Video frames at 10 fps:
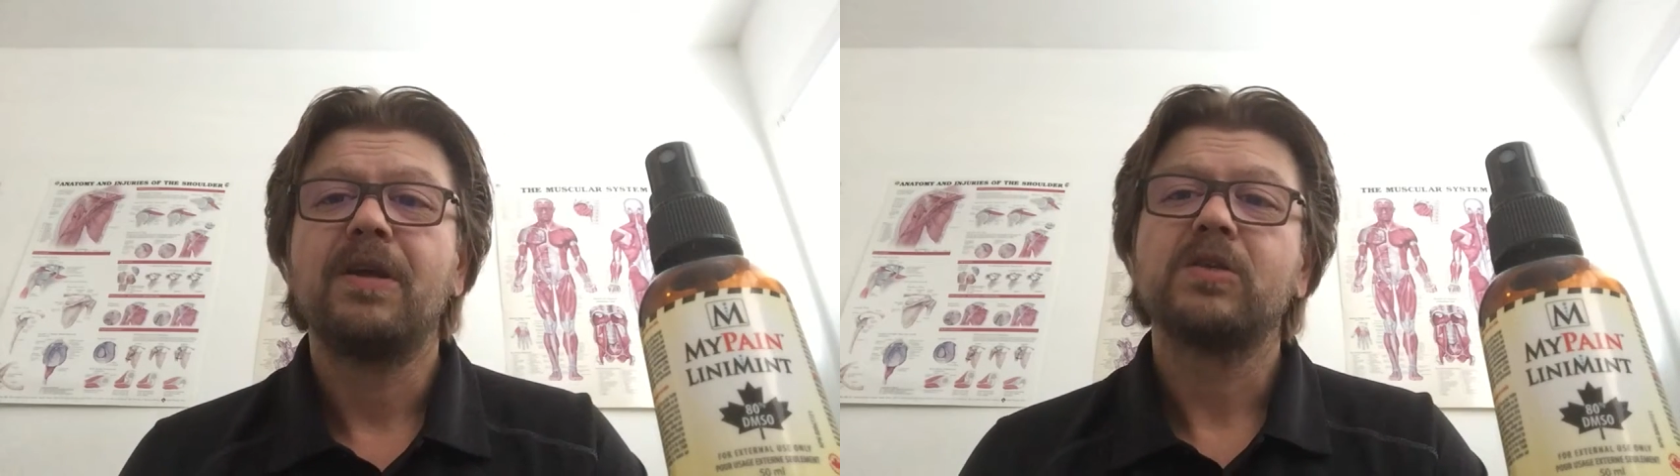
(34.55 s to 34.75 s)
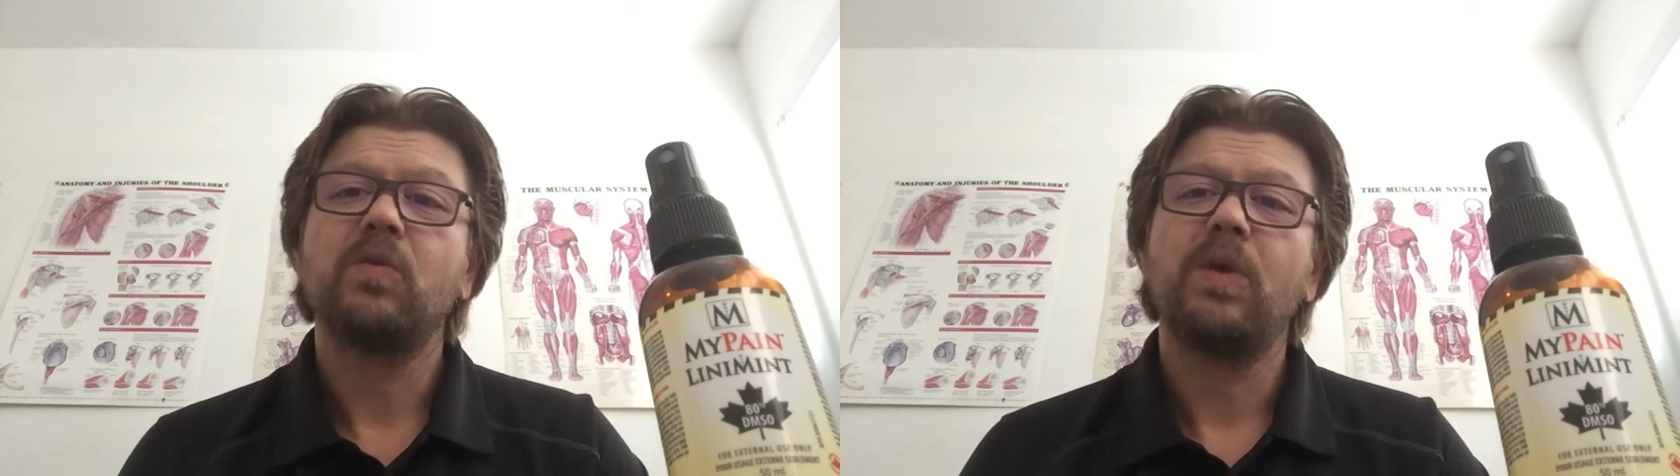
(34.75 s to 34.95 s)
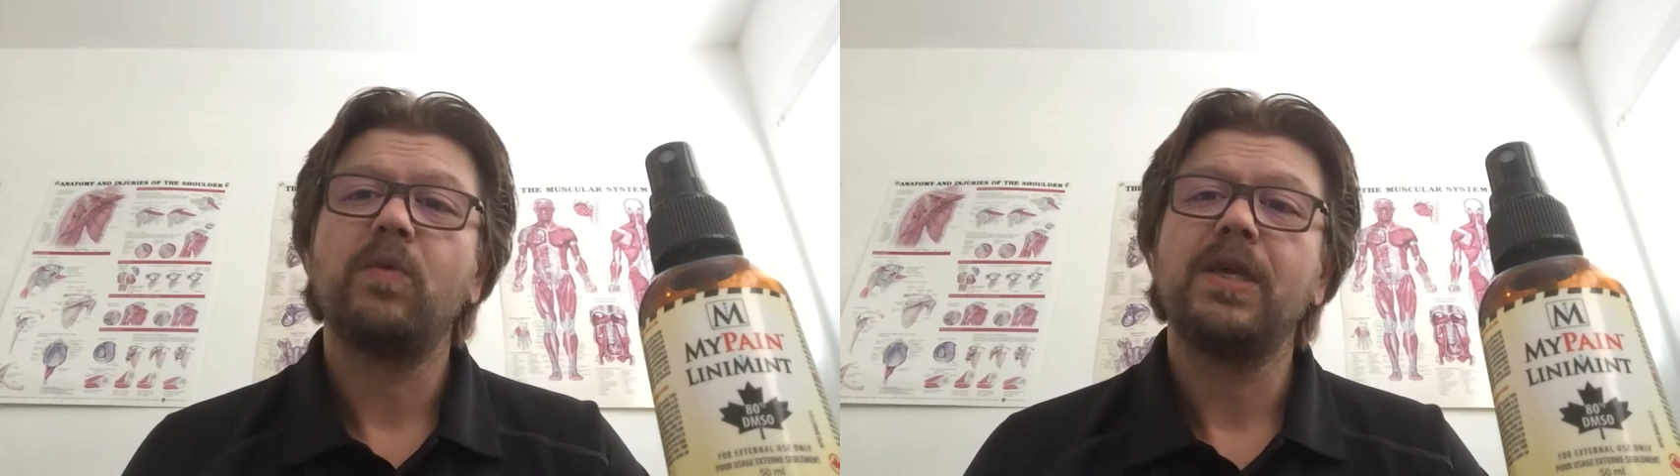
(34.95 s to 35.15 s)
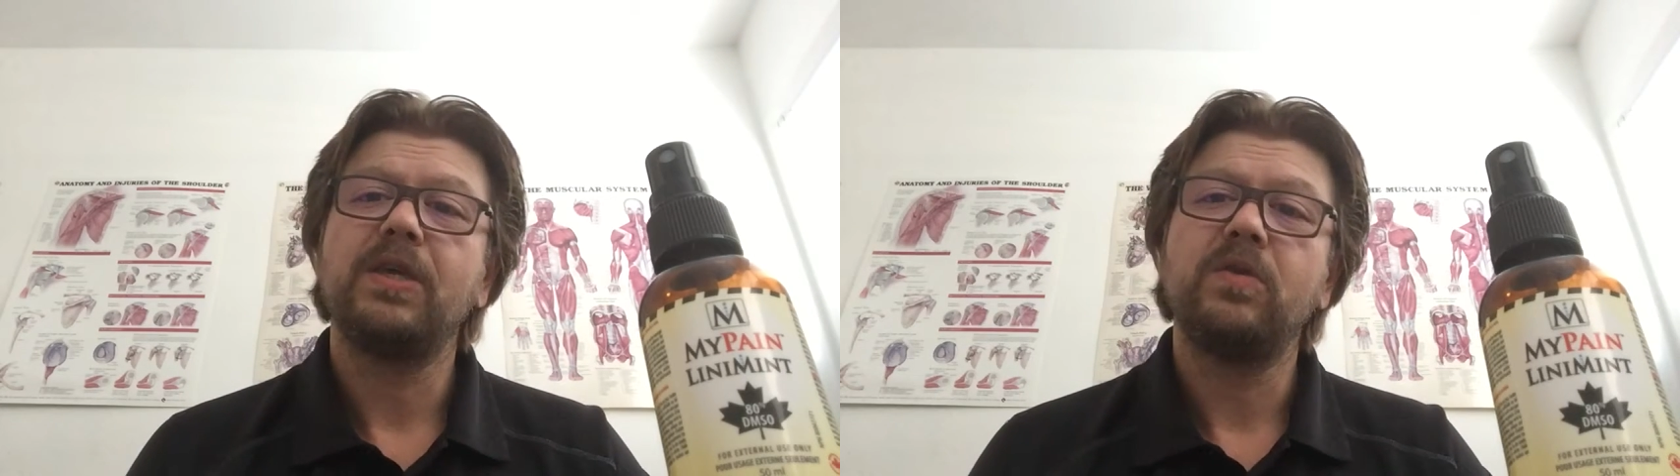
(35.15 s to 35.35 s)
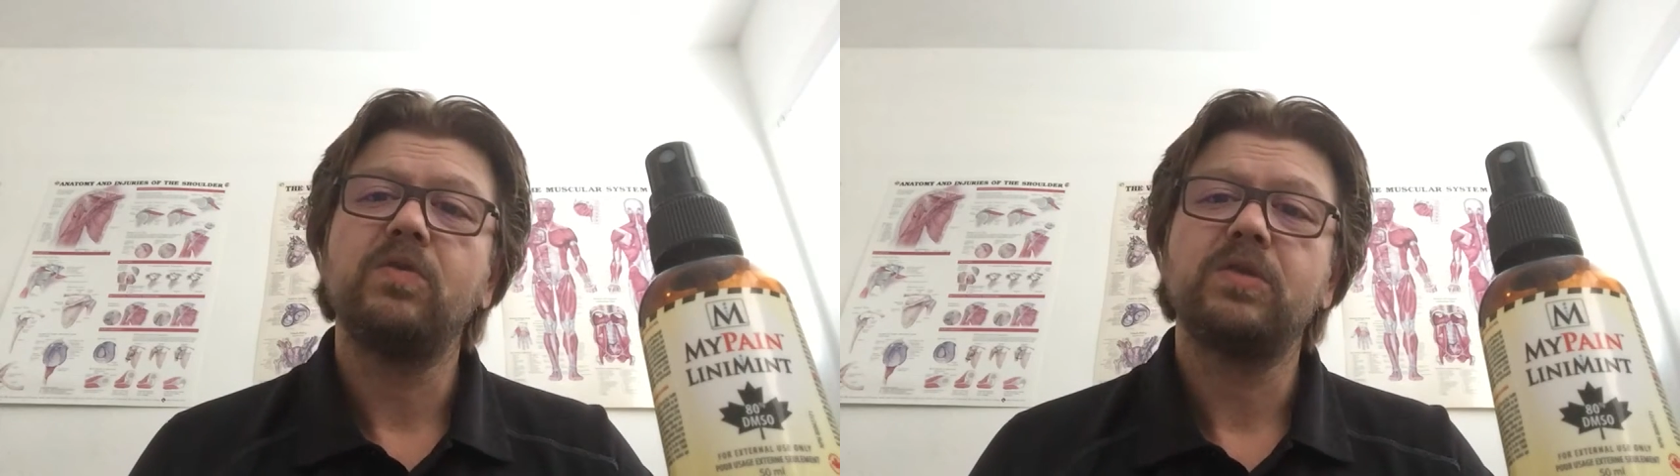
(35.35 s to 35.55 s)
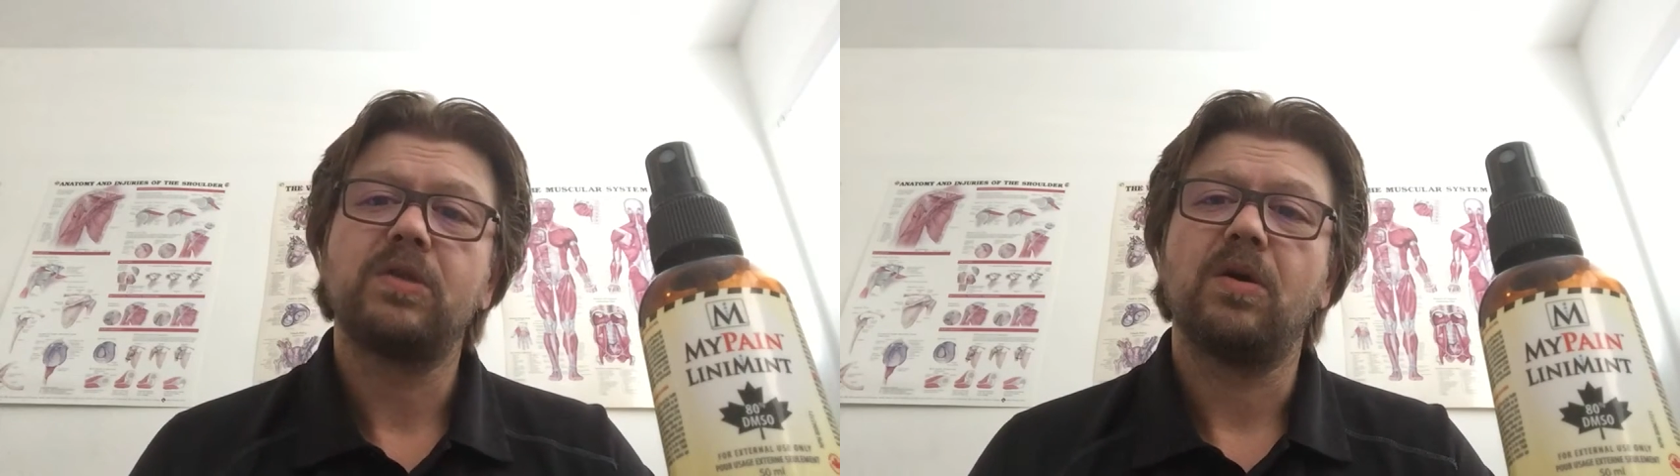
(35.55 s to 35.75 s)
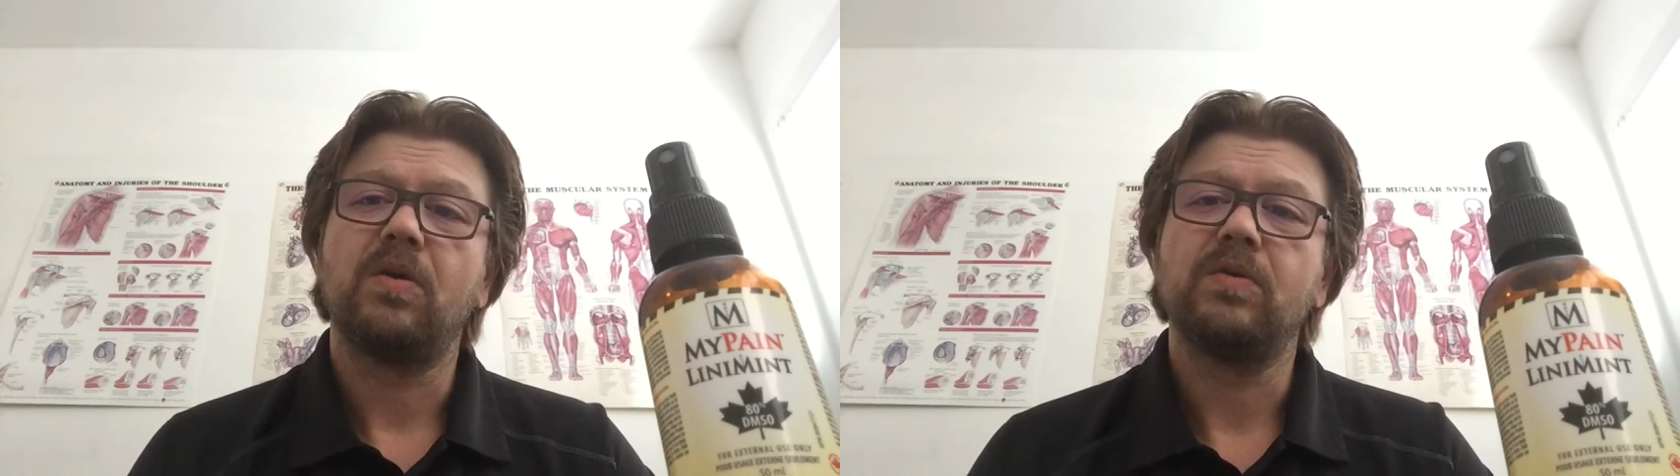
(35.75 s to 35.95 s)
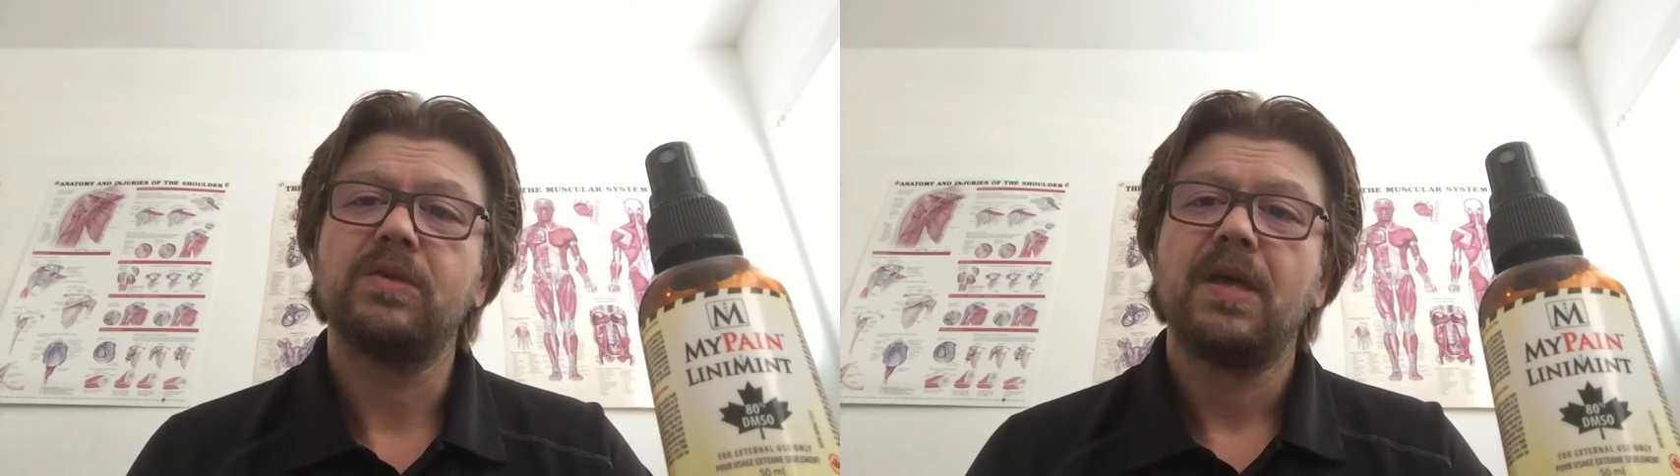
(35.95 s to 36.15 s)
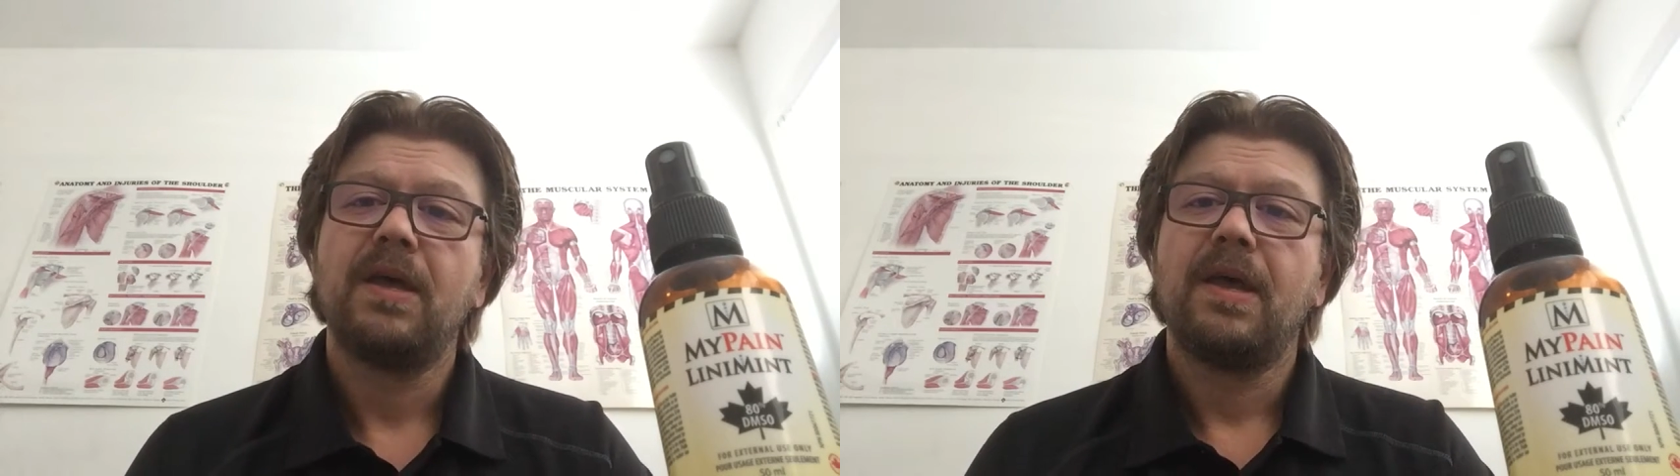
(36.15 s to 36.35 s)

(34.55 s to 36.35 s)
So when we use those,